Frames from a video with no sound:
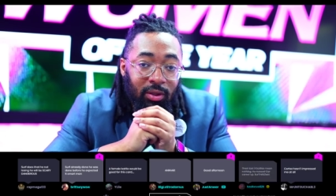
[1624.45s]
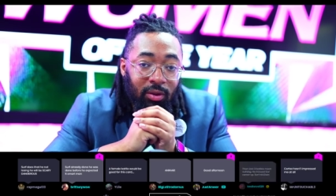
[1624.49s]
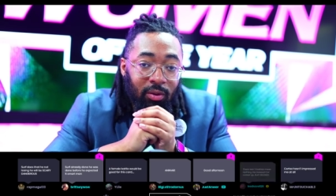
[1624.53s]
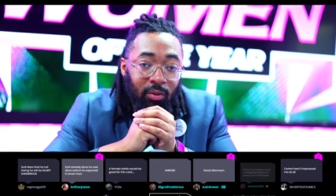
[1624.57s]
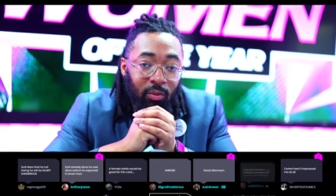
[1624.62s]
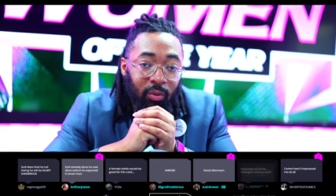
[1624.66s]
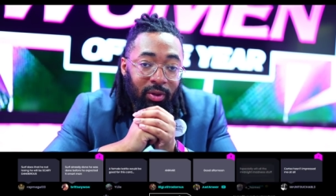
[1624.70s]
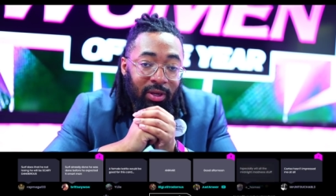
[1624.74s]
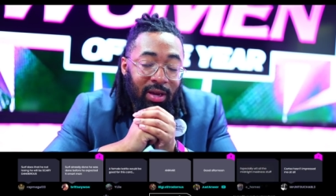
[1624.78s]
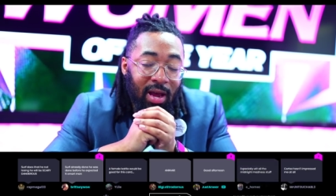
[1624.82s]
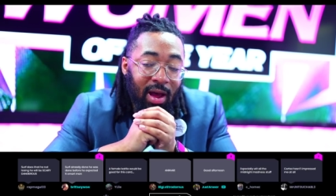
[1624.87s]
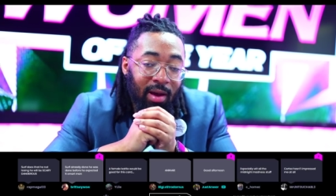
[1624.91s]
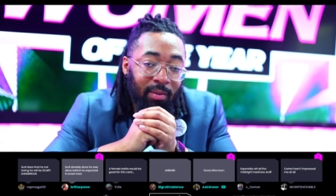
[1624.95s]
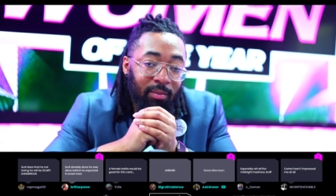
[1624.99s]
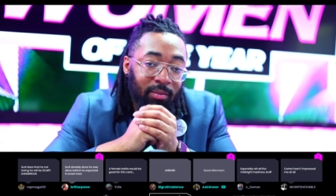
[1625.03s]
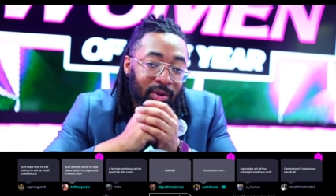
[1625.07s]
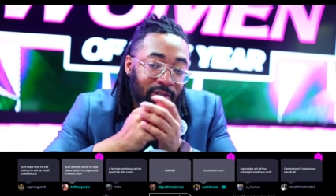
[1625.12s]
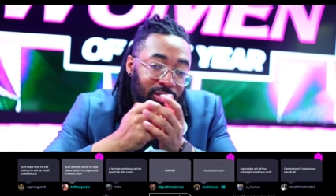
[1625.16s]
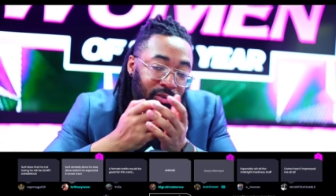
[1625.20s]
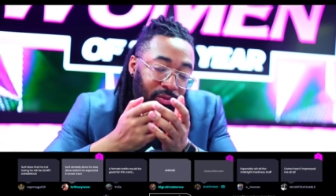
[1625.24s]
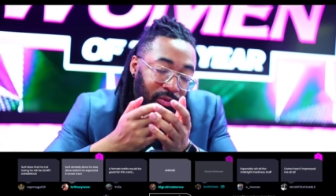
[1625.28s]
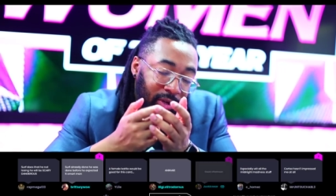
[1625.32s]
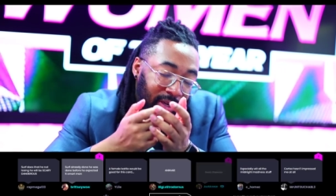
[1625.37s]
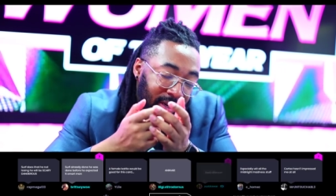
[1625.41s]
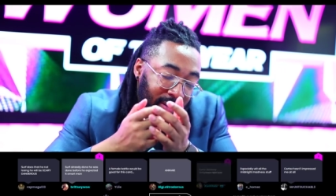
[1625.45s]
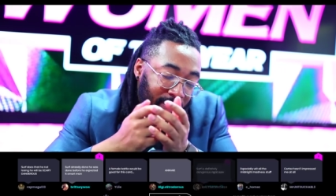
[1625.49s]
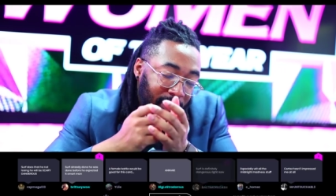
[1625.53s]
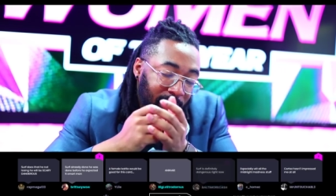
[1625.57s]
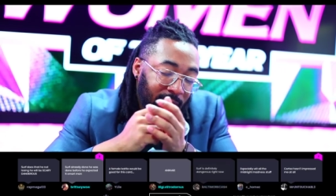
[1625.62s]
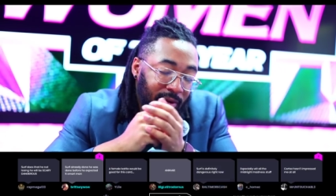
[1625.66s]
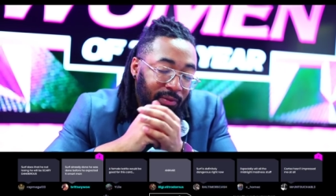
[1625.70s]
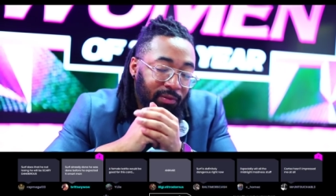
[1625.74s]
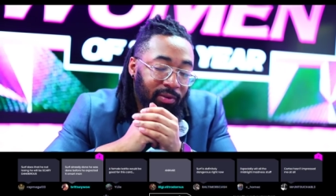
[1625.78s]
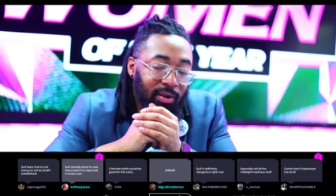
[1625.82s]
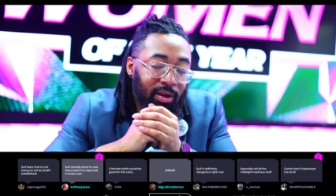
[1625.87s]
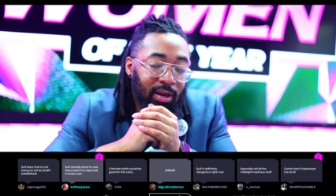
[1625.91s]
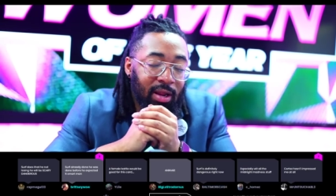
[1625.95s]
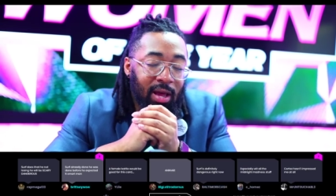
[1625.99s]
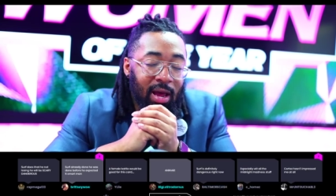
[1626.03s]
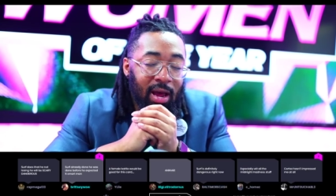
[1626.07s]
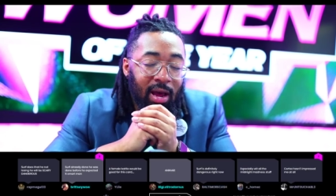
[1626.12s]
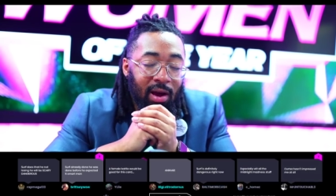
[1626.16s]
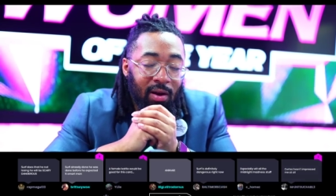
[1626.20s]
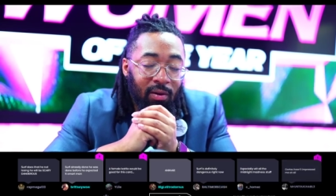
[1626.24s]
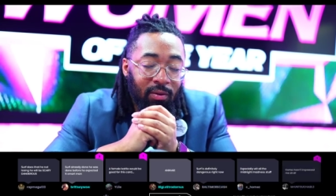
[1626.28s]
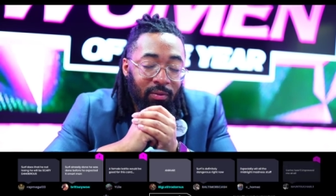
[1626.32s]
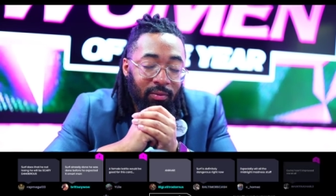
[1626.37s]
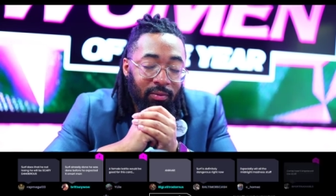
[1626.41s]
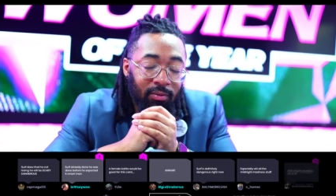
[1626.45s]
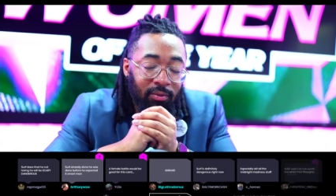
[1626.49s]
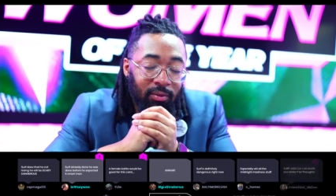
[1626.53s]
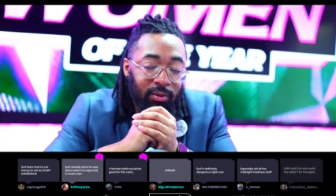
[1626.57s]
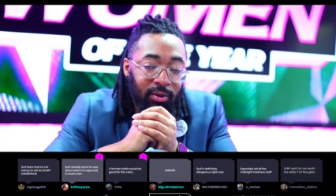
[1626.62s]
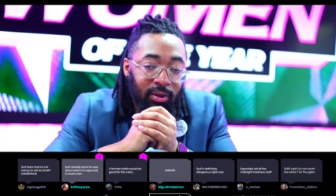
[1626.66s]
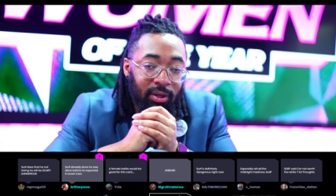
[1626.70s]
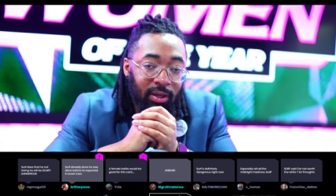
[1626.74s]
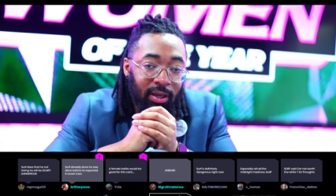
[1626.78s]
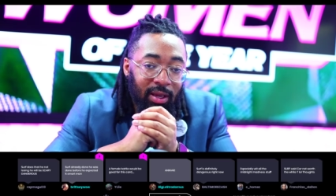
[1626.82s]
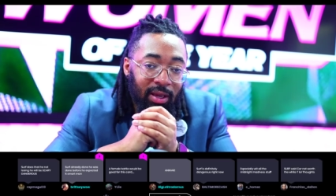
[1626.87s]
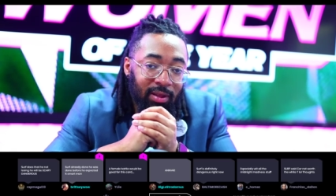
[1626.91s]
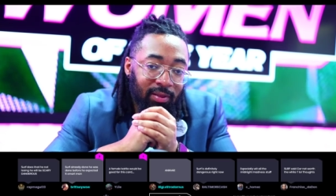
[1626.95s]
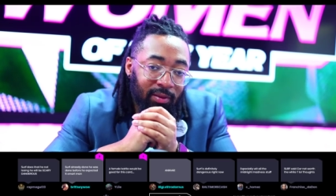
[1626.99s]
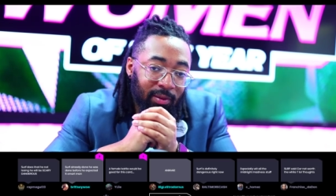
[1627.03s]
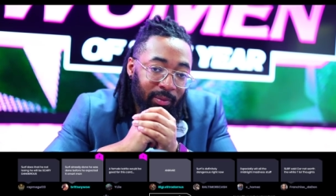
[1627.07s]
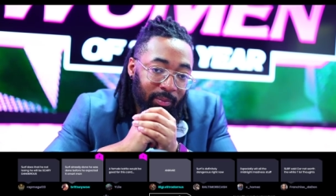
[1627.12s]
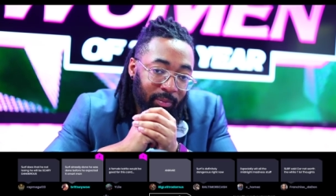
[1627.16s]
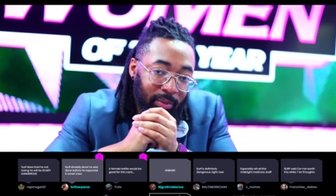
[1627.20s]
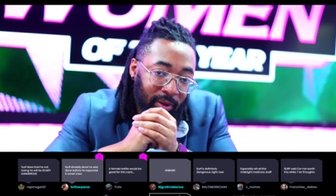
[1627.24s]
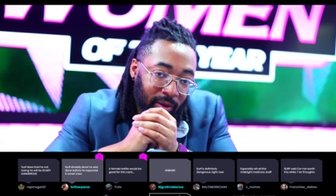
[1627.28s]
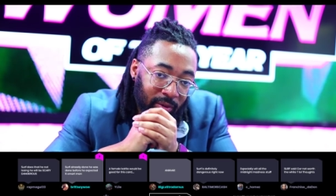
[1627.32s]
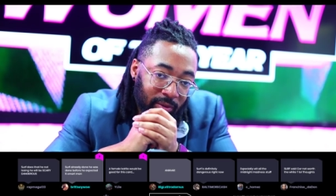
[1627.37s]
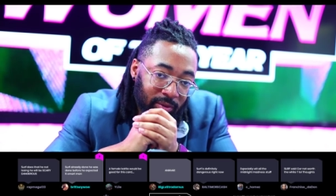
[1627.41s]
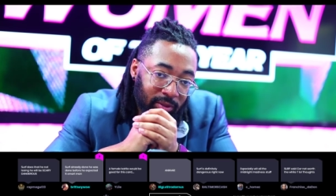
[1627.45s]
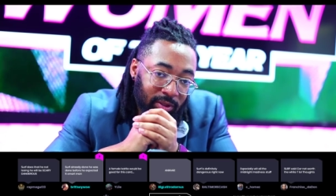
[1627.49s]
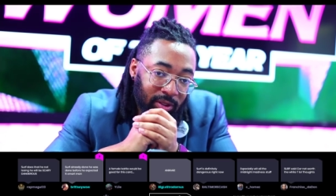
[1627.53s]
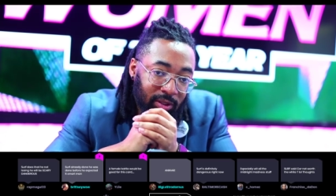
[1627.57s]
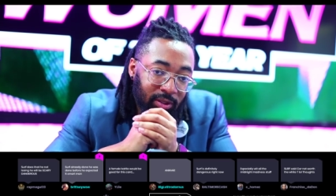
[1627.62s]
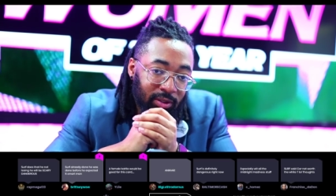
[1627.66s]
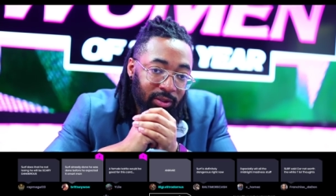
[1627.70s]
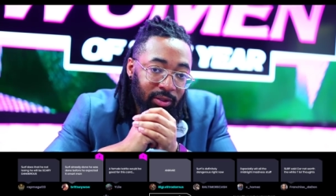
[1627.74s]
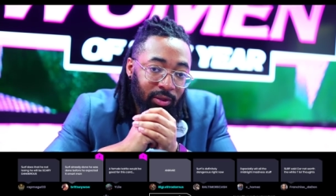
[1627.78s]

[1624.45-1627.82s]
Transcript: We got Miss Rita Puffin Loud in the building.